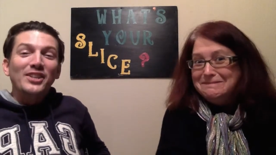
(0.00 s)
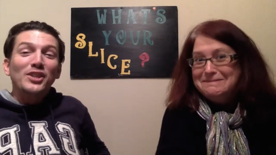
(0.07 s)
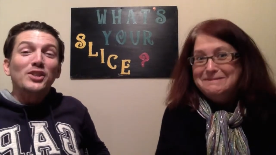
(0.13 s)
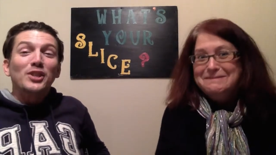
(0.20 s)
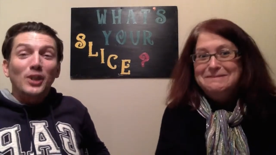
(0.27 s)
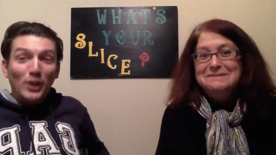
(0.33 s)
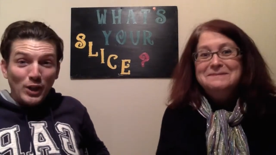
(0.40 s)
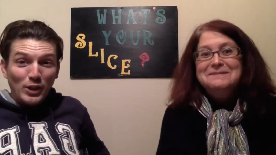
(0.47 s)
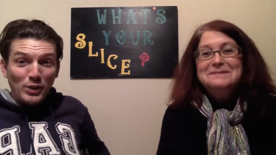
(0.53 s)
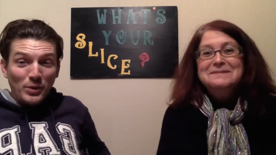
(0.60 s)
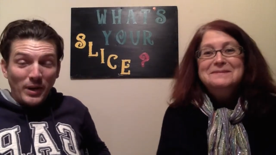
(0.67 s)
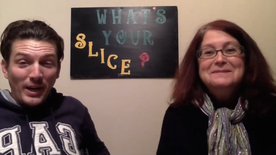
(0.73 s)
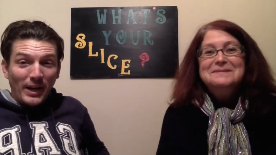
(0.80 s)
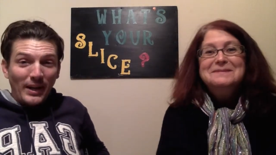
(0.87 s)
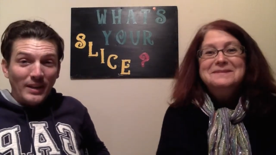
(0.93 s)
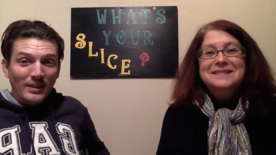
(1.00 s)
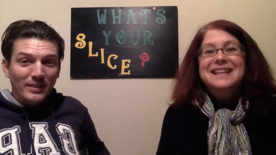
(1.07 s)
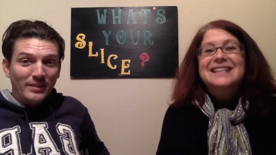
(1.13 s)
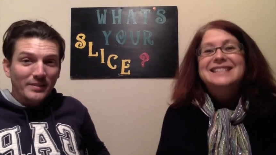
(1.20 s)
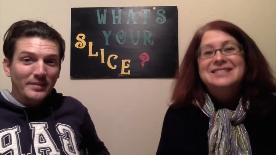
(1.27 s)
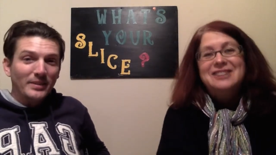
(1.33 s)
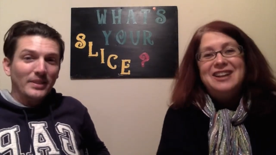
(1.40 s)
Speaker 1: it just looks gray.
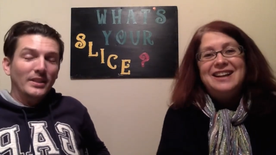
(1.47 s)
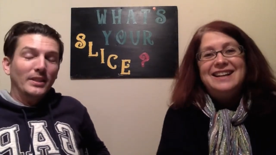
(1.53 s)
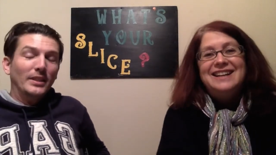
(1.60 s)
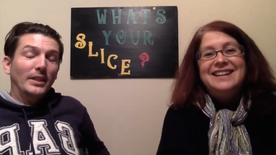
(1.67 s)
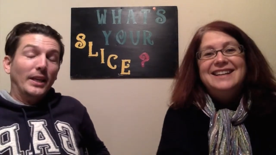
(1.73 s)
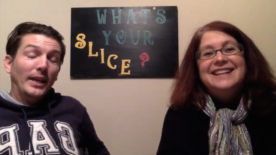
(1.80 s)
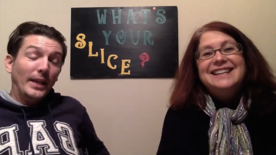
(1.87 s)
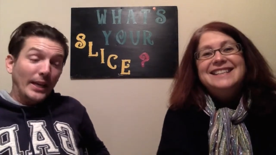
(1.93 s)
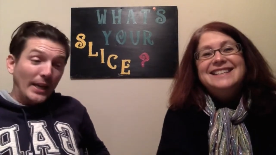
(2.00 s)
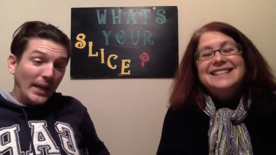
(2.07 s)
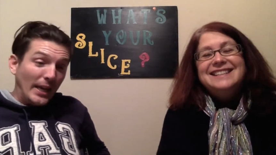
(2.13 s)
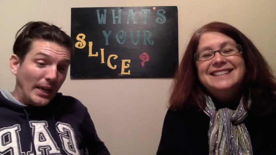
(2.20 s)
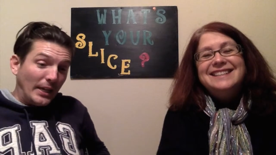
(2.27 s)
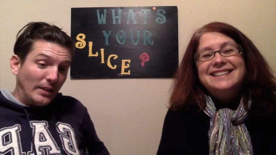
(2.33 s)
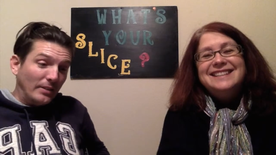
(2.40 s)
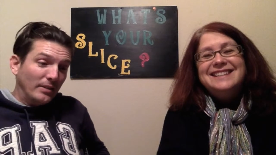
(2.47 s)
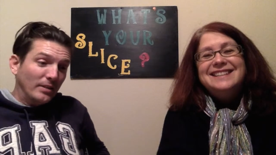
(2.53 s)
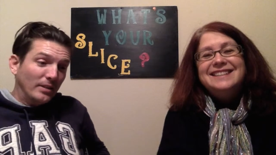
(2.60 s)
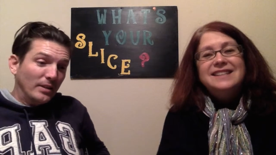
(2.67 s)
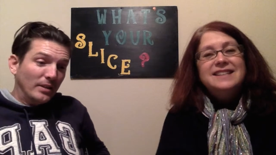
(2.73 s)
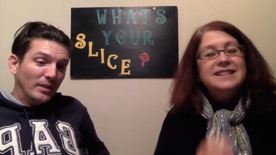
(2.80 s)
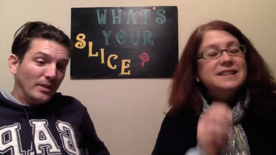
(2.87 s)
That's right. And again,
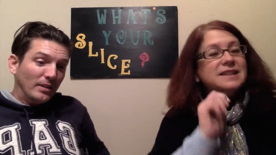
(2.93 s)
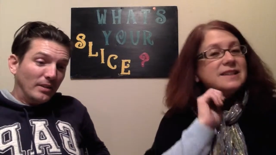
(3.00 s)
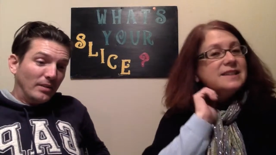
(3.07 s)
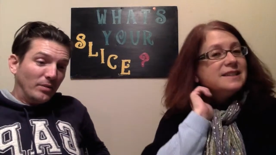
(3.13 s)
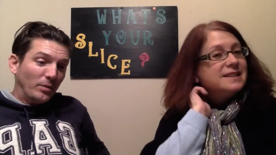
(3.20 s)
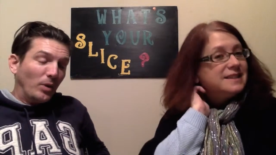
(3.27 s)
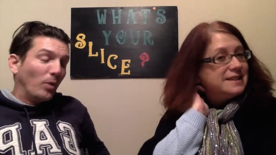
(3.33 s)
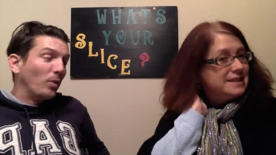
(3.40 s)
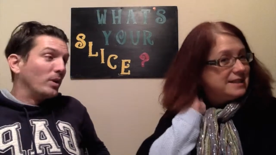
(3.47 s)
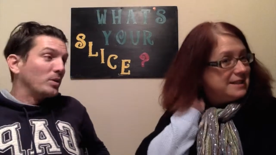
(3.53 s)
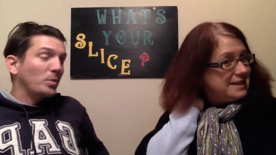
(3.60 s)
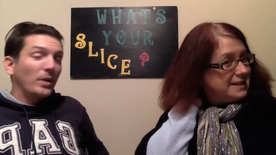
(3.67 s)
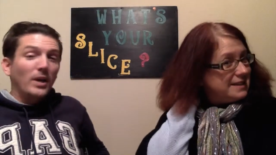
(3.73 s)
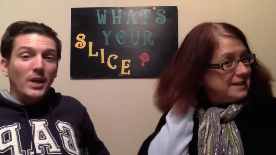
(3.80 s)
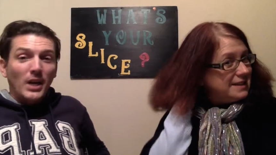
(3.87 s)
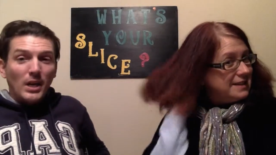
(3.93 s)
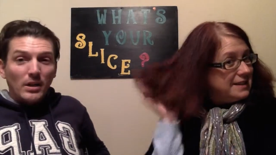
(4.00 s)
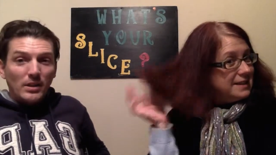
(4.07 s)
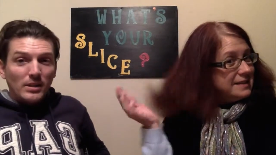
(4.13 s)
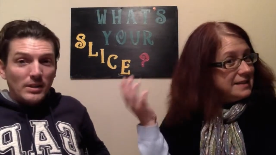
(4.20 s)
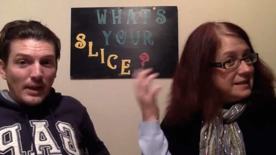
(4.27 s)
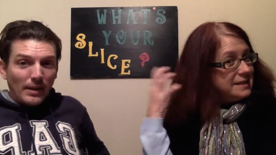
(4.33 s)
we always want to know
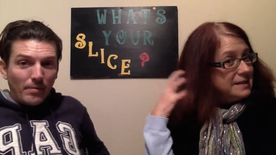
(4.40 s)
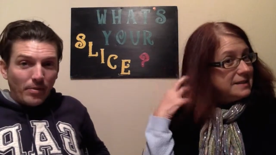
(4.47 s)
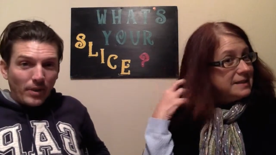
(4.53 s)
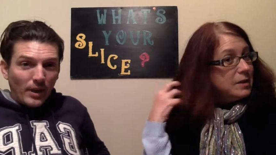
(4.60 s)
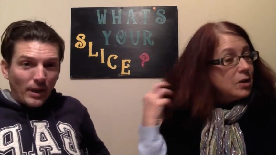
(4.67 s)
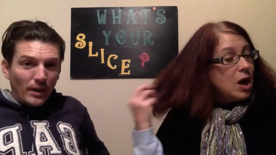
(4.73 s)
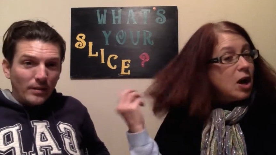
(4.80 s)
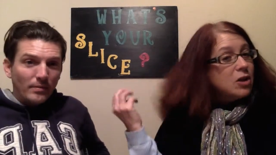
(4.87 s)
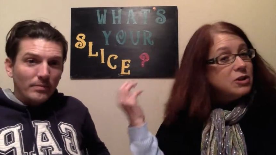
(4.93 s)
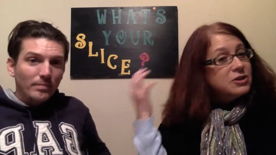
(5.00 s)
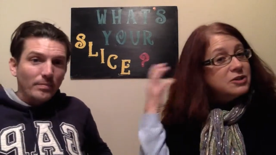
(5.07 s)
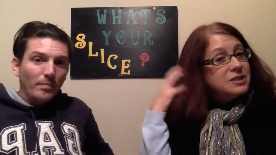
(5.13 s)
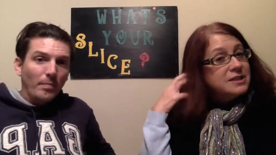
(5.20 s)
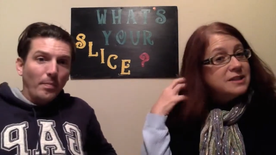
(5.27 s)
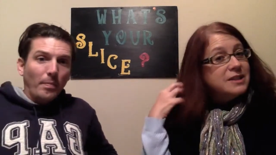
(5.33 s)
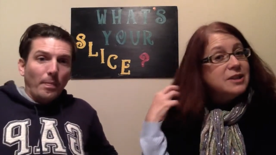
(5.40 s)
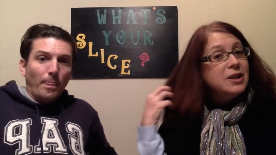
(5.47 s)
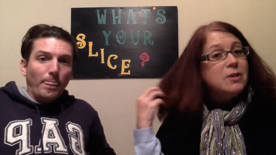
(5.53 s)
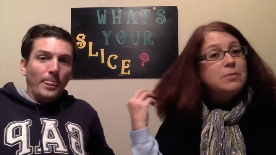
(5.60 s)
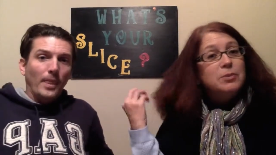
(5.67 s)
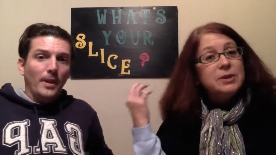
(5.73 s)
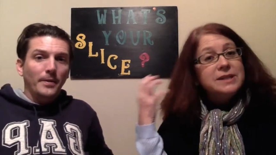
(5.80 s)
the same thing. So callers,
Speaker 2: you
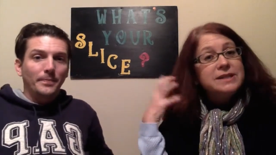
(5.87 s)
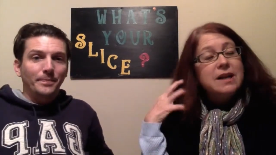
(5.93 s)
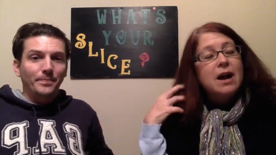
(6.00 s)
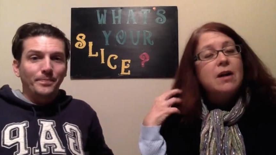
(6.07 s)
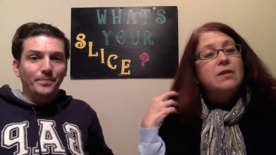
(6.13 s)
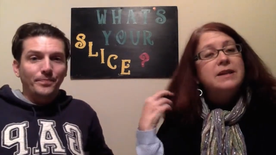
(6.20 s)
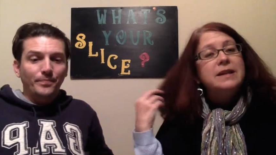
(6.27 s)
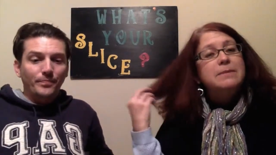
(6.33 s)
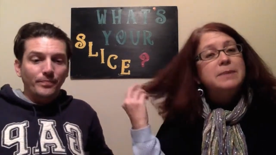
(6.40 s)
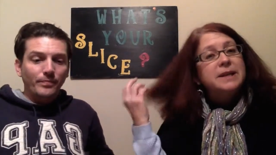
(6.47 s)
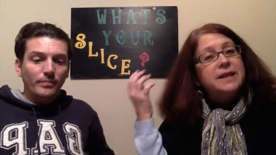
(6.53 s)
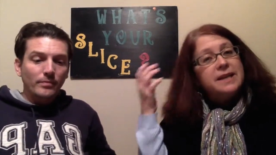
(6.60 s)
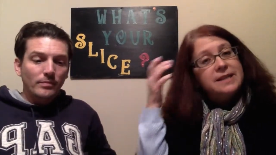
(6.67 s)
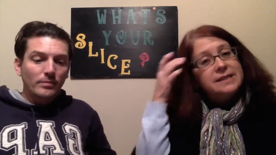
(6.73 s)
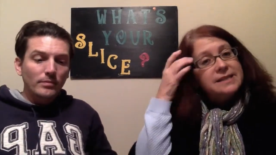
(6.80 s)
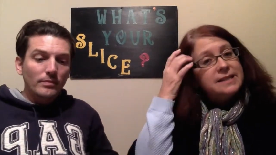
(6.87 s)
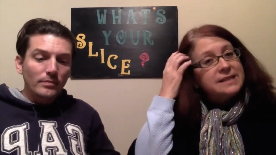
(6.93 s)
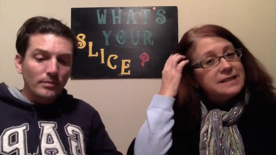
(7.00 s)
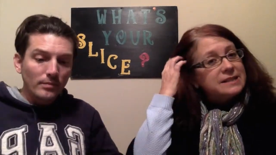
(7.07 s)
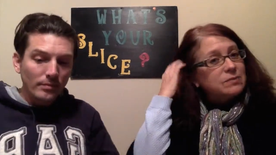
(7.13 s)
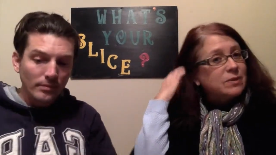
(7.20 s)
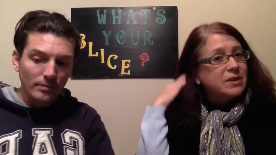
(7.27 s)
know, please call in because this
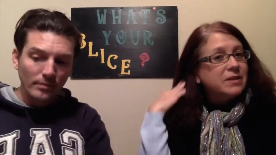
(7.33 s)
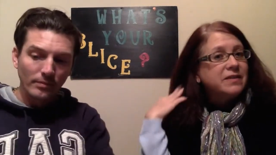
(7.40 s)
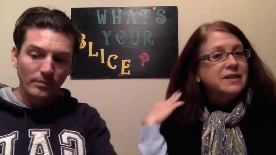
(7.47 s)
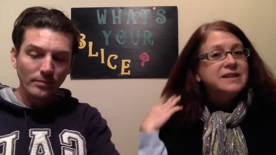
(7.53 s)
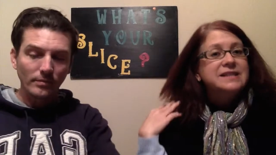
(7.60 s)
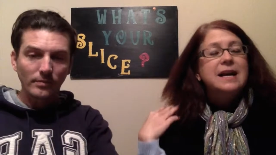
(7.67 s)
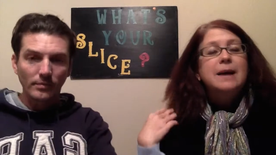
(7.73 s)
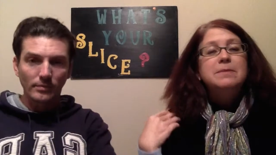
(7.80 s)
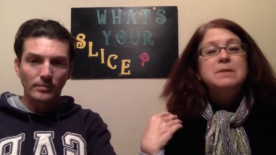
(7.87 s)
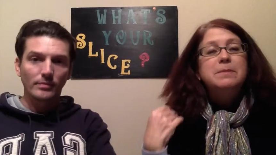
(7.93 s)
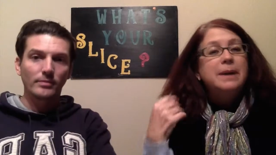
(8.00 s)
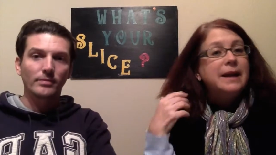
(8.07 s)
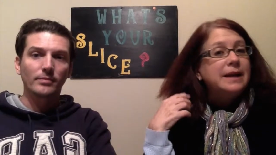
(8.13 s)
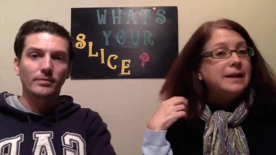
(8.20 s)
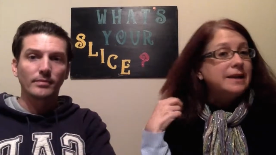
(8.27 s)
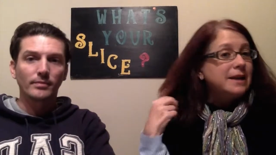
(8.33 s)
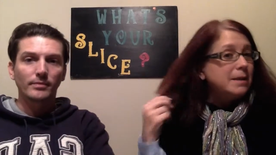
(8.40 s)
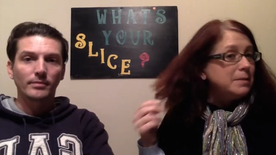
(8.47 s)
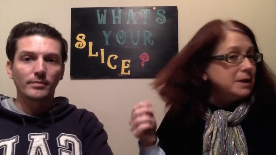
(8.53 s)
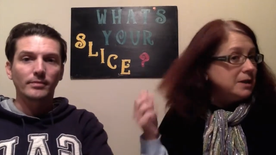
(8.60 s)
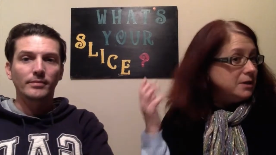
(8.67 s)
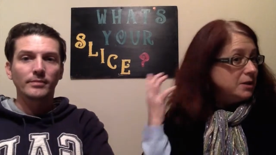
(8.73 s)
is one of the things I'm debating. I
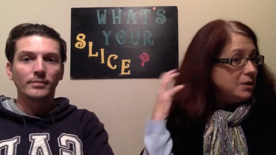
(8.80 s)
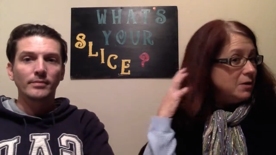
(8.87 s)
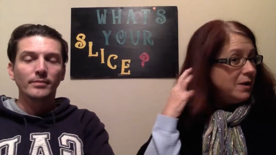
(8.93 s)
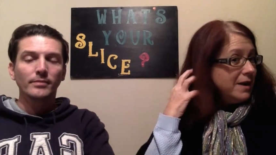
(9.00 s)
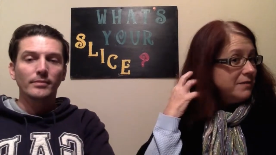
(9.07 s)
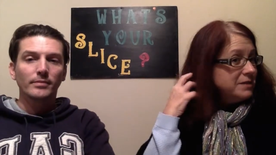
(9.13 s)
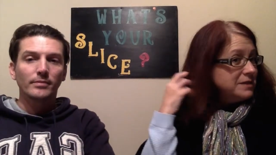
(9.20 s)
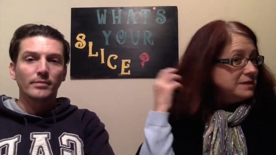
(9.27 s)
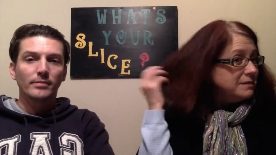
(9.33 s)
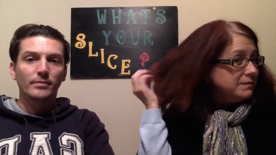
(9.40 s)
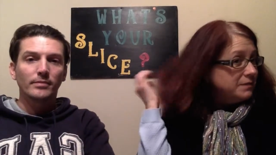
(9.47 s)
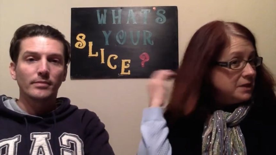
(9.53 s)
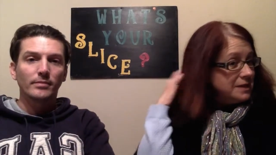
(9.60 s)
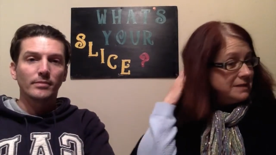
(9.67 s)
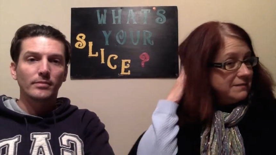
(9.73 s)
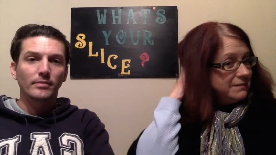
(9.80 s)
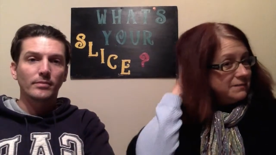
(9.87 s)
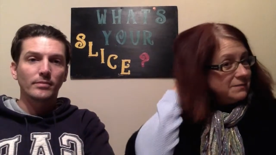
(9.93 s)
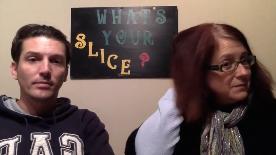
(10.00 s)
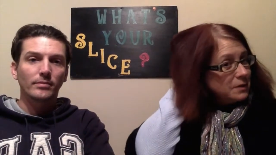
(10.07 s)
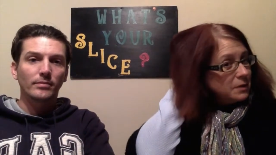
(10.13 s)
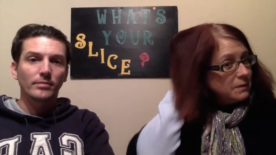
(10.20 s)
mean, you know, I have this this
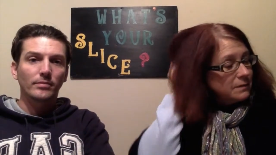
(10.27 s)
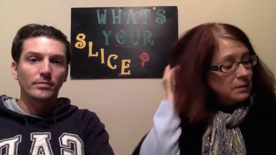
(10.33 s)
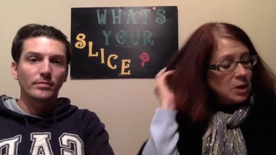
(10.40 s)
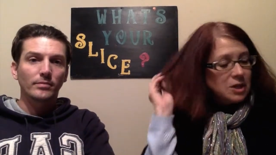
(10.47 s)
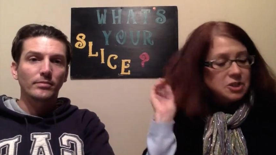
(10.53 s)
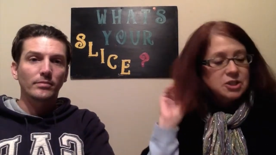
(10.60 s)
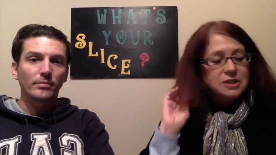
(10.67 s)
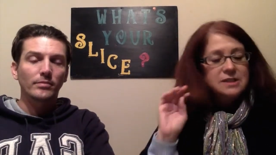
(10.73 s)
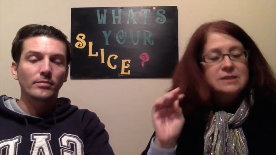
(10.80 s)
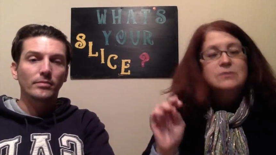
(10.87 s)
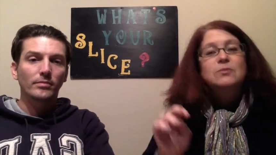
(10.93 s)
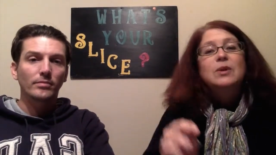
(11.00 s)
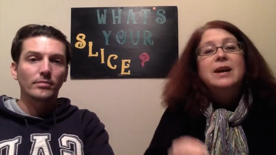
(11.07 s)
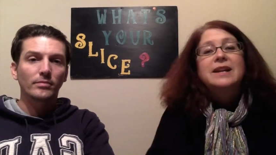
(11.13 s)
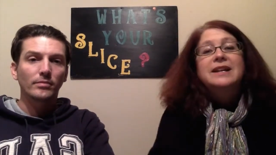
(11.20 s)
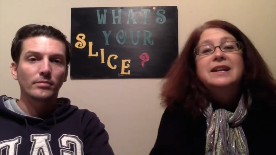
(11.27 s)
luscious red